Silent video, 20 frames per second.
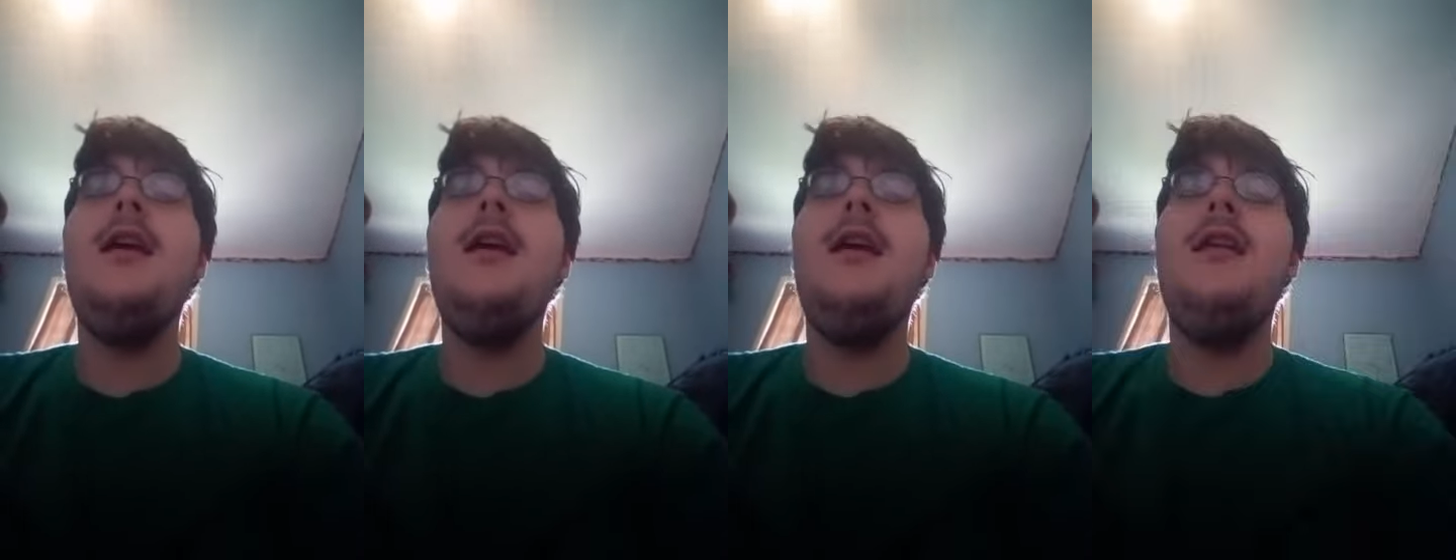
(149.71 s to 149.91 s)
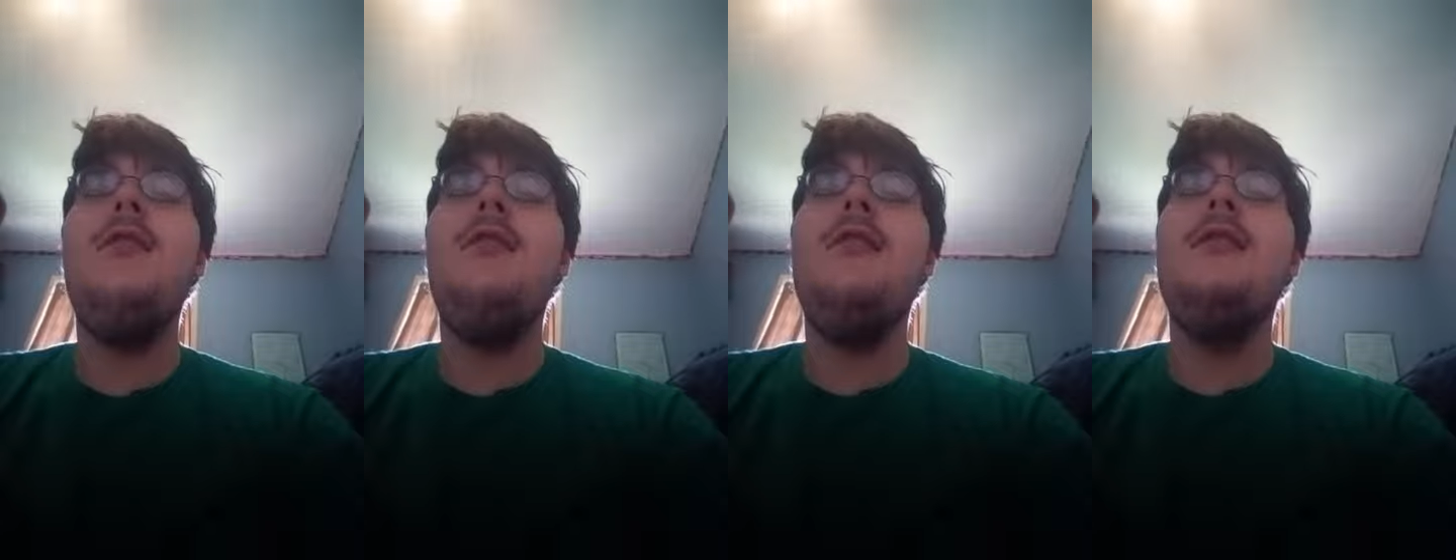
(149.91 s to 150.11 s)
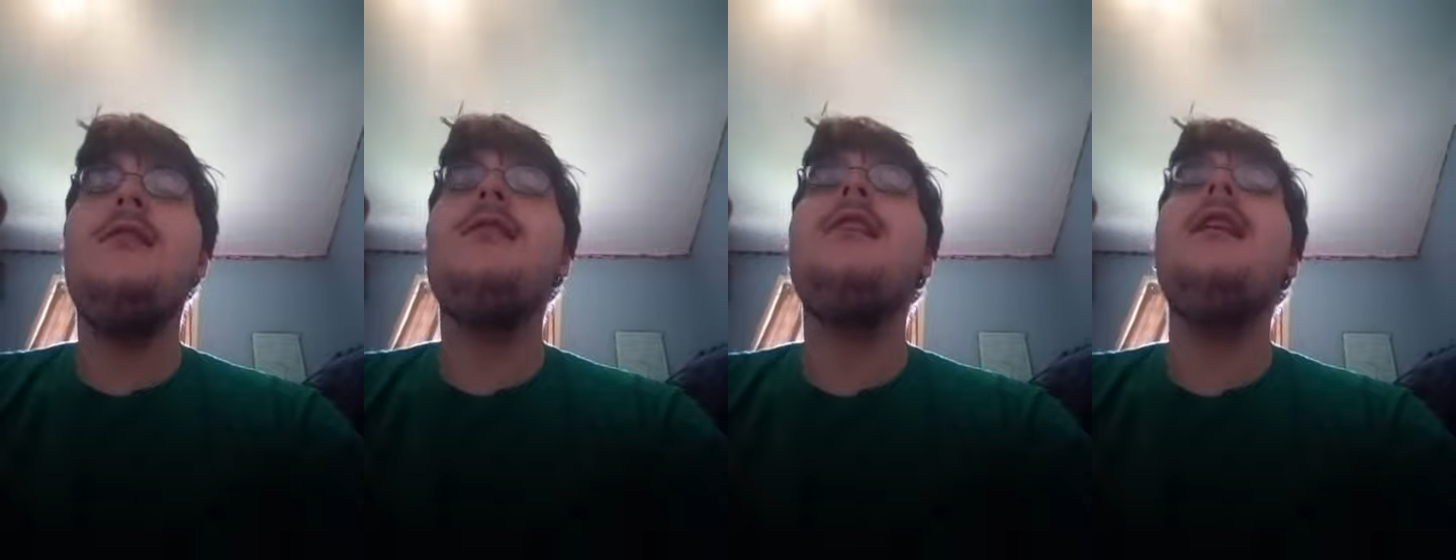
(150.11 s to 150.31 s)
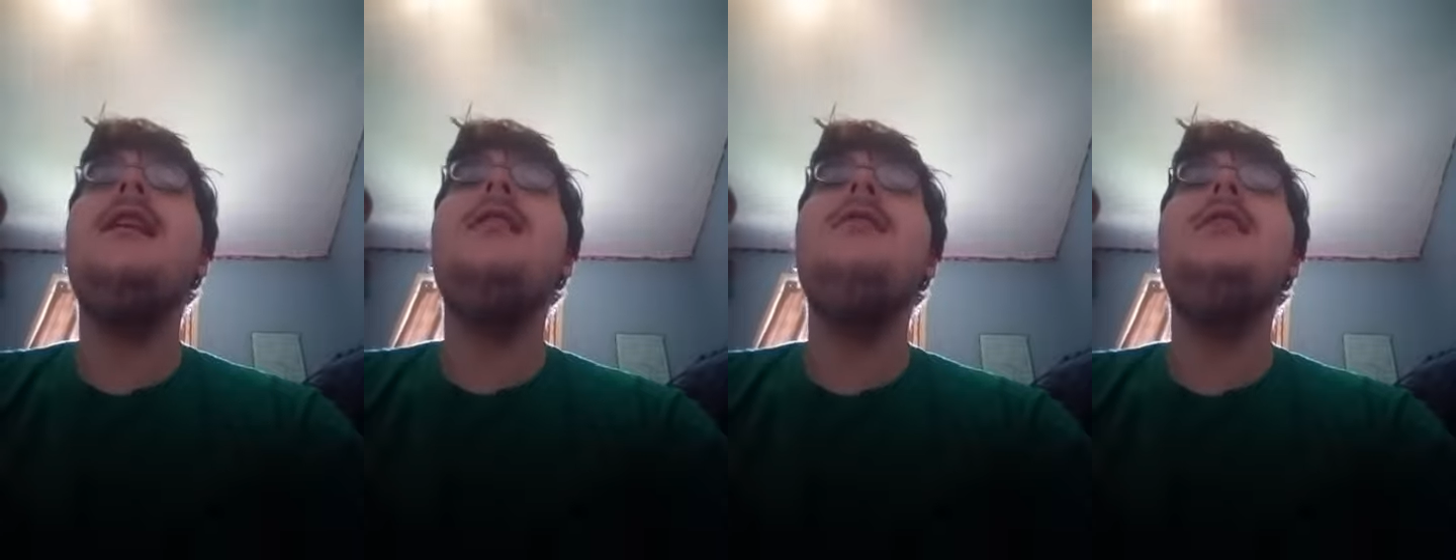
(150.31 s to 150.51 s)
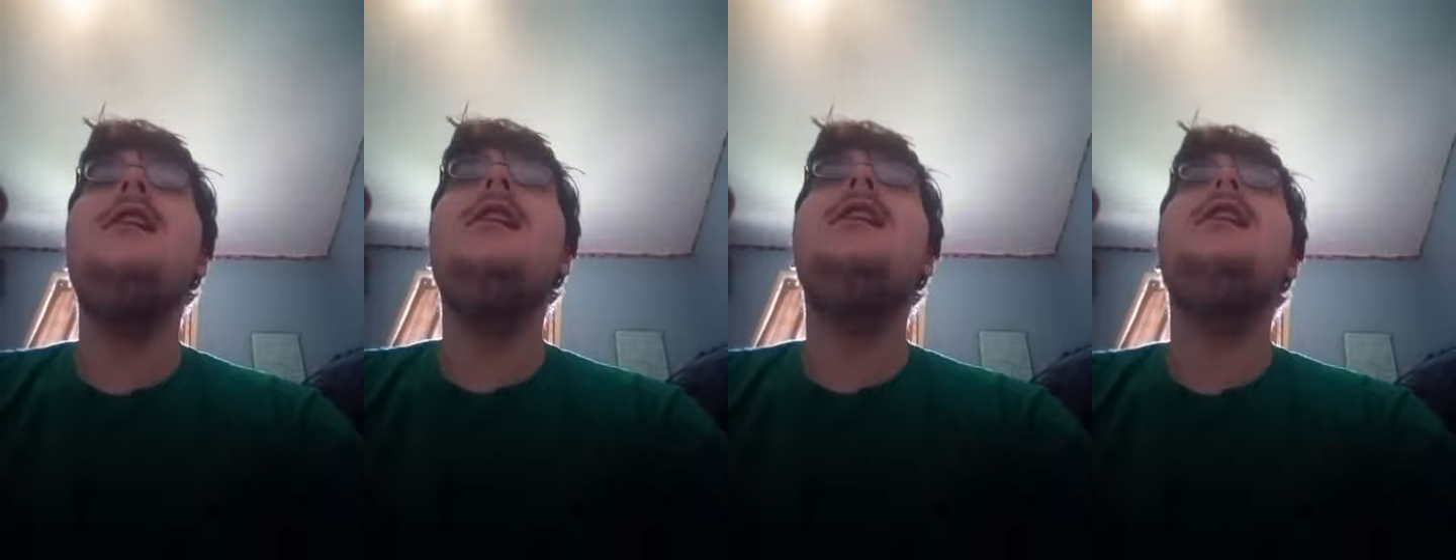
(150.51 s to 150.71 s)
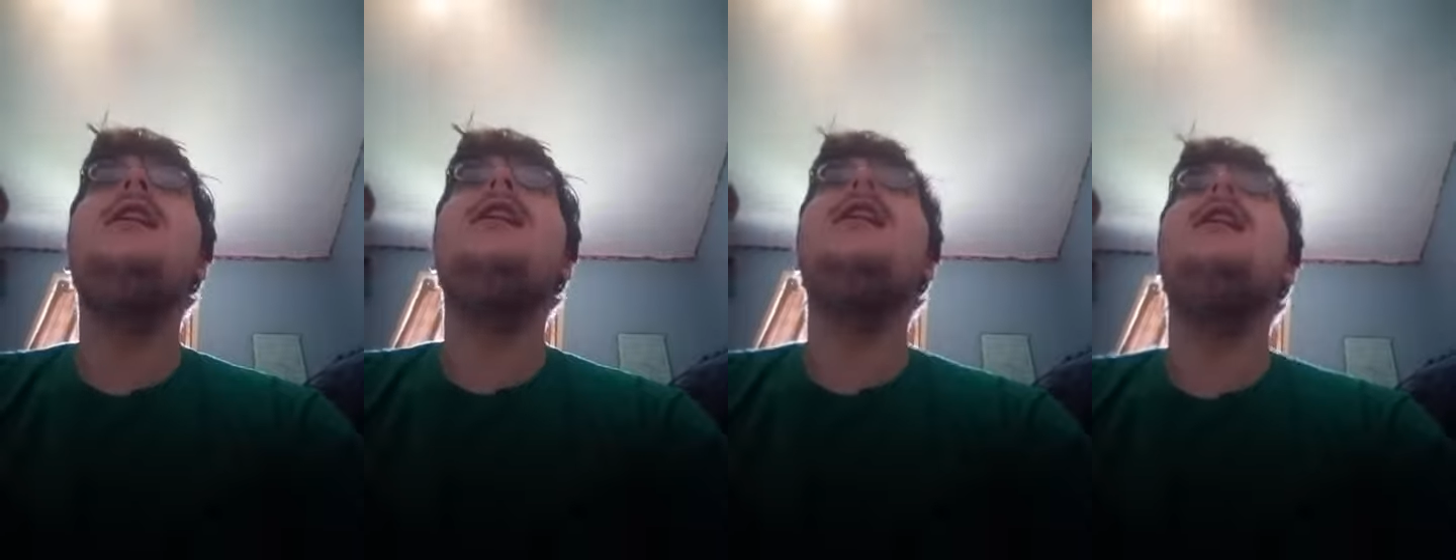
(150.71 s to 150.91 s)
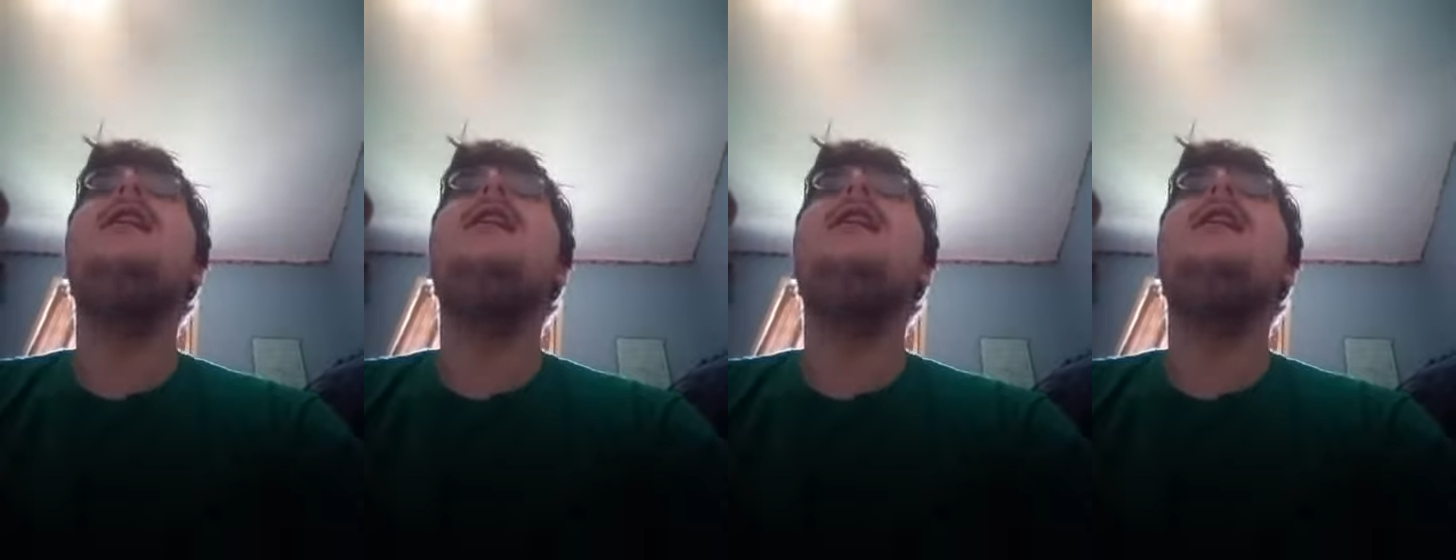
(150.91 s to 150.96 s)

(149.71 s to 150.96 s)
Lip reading: He was in a really